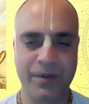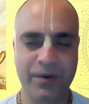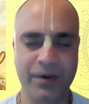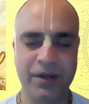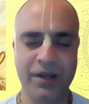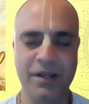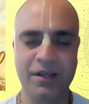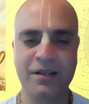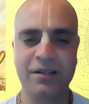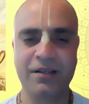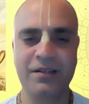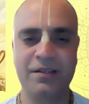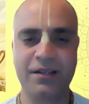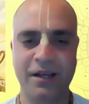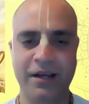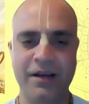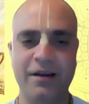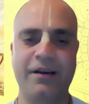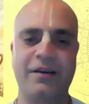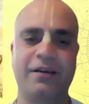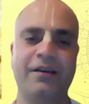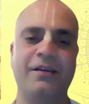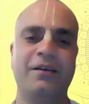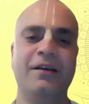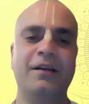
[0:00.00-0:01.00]
Okay.
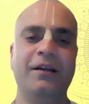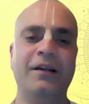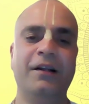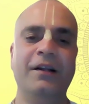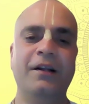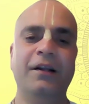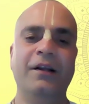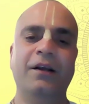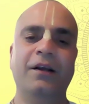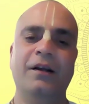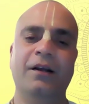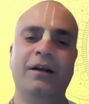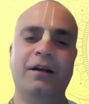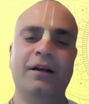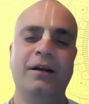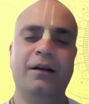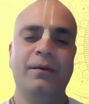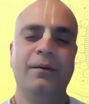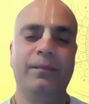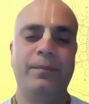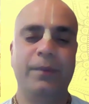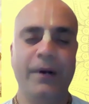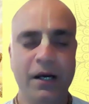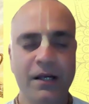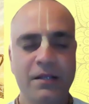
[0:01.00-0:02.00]
Second,
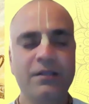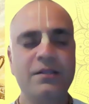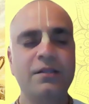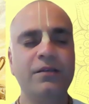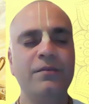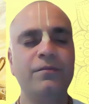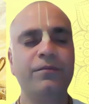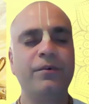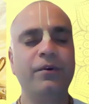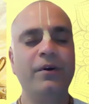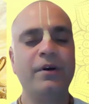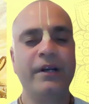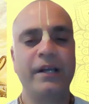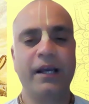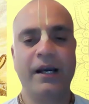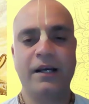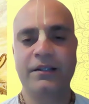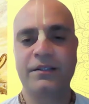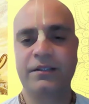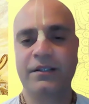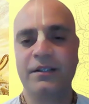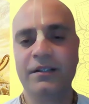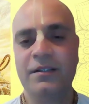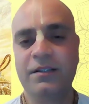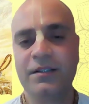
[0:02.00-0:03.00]
past sinful
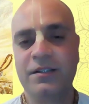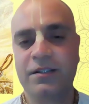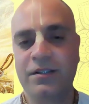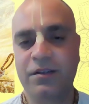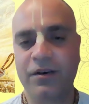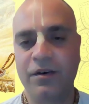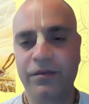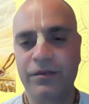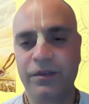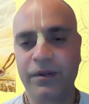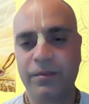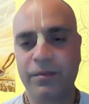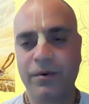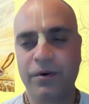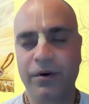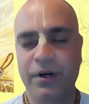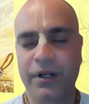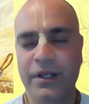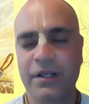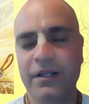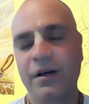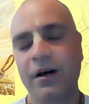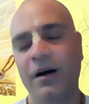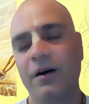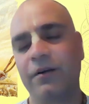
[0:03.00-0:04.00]
reactions of the
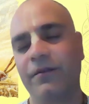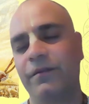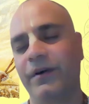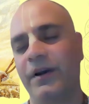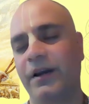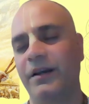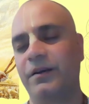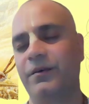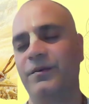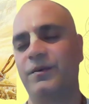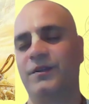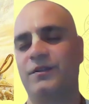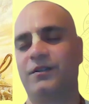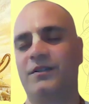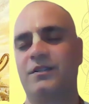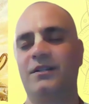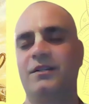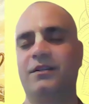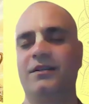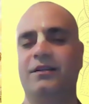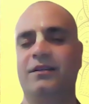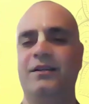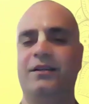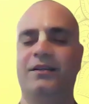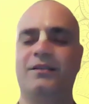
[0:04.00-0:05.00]
body are vanquished.
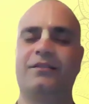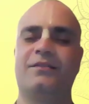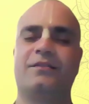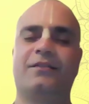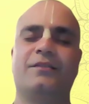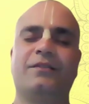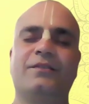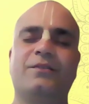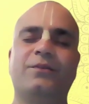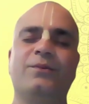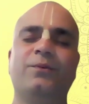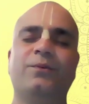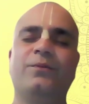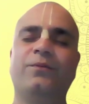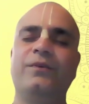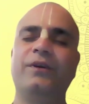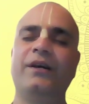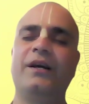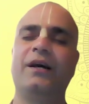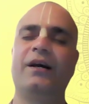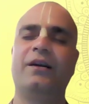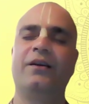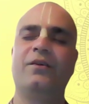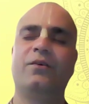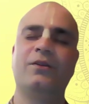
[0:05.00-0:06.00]
Yes. So
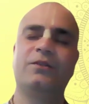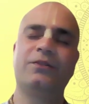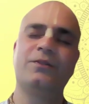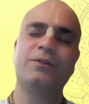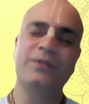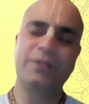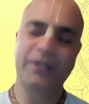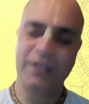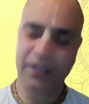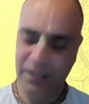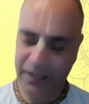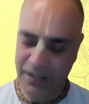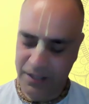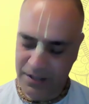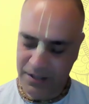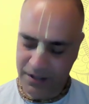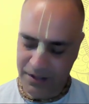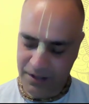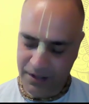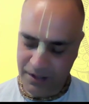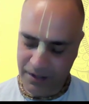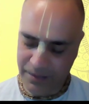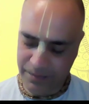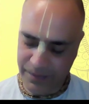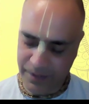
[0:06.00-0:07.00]
we had also seen
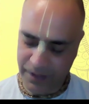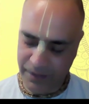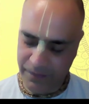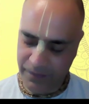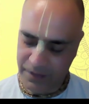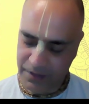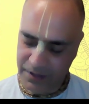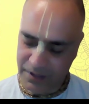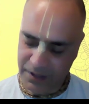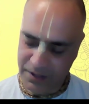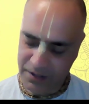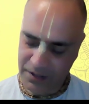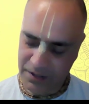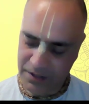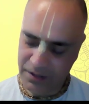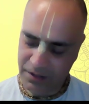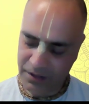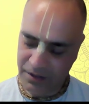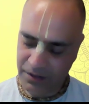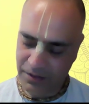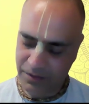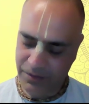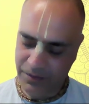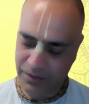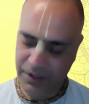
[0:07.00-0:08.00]
this in the previous
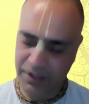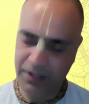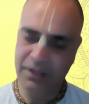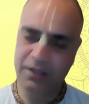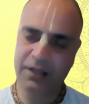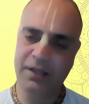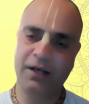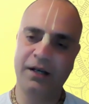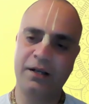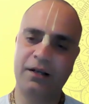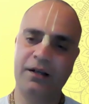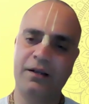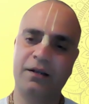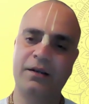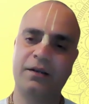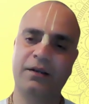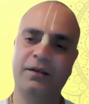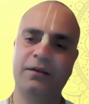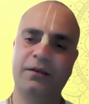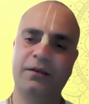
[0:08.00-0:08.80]
session. Okay, that